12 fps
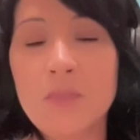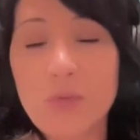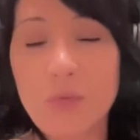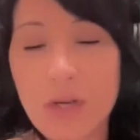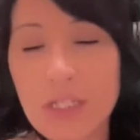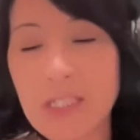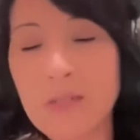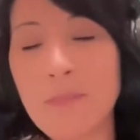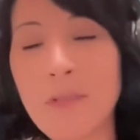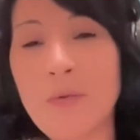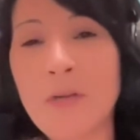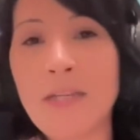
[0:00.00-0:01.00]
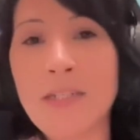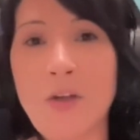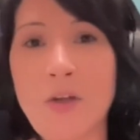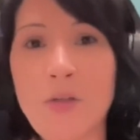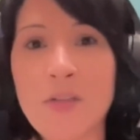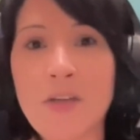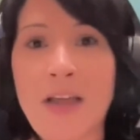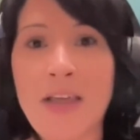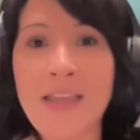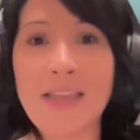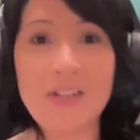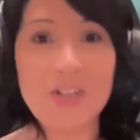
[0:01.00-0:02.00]
Trust me when I tell you that I
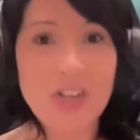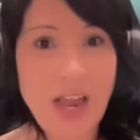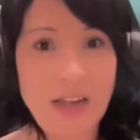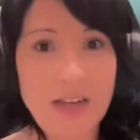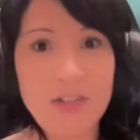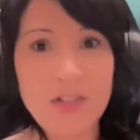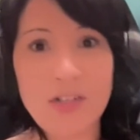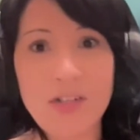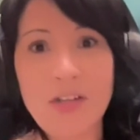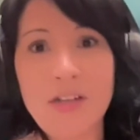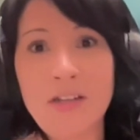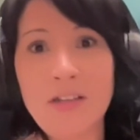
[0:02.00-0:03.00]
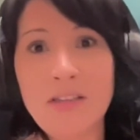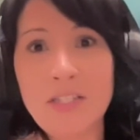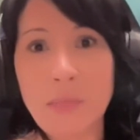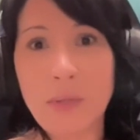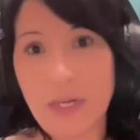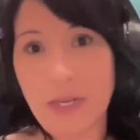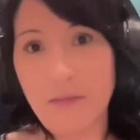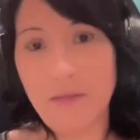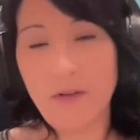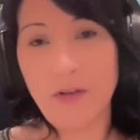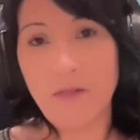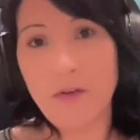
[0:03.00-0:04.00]
can challenge this belief
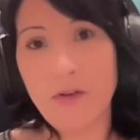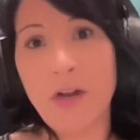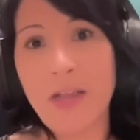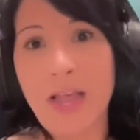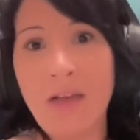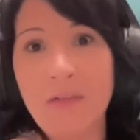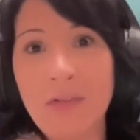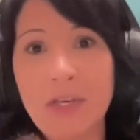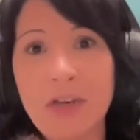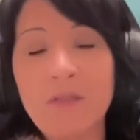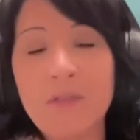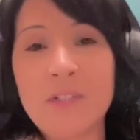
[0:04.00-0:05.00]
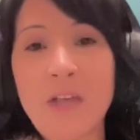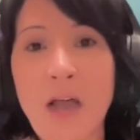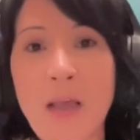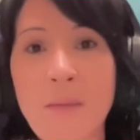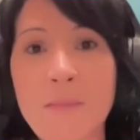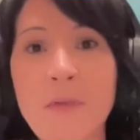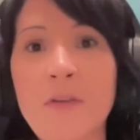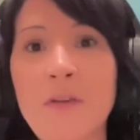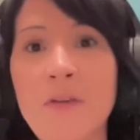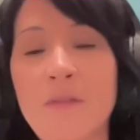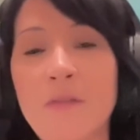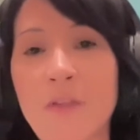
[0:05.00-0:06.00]
of you're not having enough time
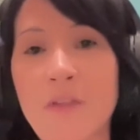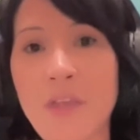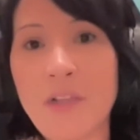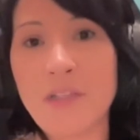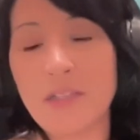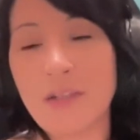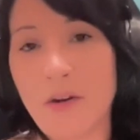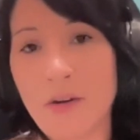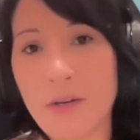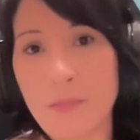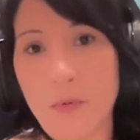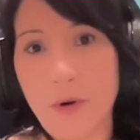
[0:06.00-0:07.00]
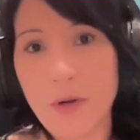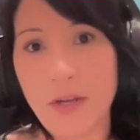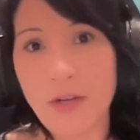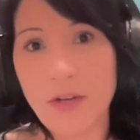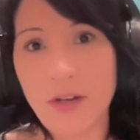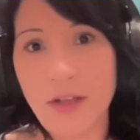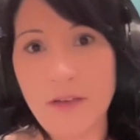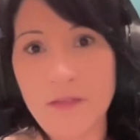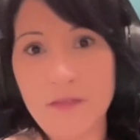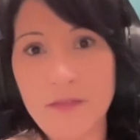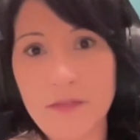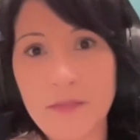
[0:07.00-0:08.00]
for the things that are important in your life.